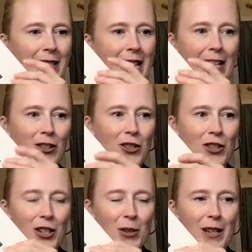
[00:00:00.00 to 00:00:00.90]
texture
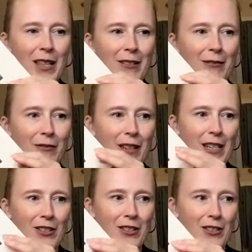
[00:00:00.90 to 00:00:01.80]
to it that
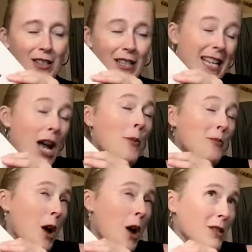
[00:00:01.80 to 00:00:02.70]
feels
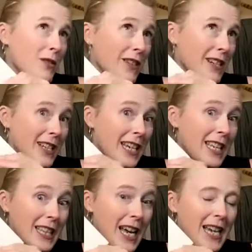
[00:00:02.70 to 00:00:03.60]
almost very
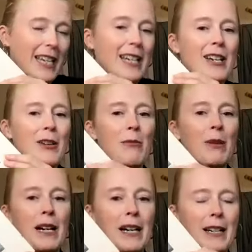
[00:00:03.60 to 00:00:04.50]
skin-like,
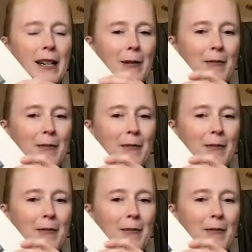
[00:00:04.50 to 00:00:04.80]
but